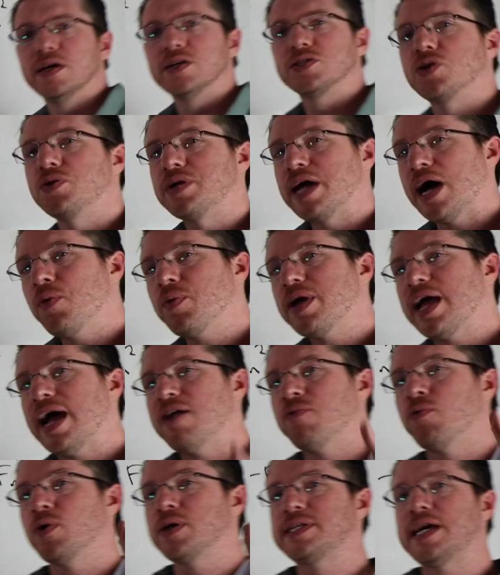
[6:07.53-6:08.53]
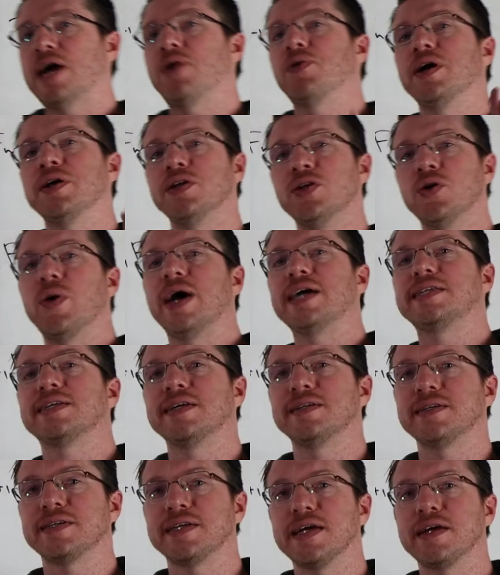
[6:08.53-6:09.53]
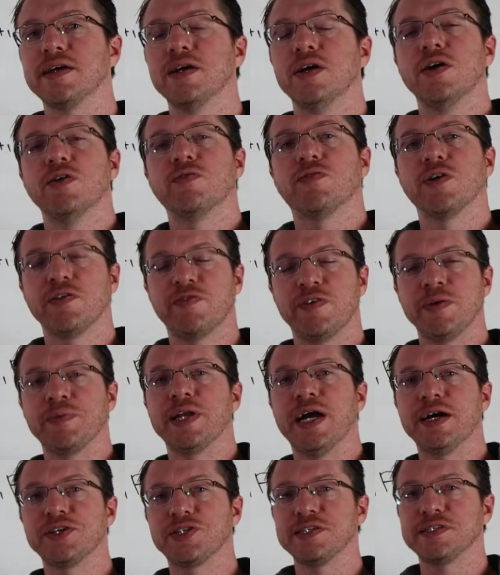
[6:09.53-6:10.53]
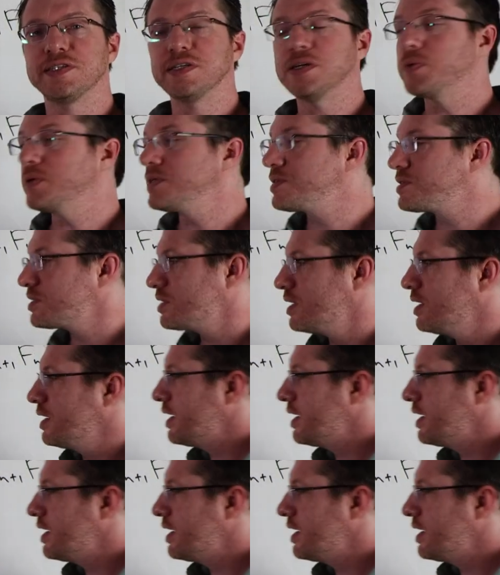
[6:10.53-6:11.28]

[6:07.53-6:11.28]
So now we have worked out a new identity for the Fibonacci sequence.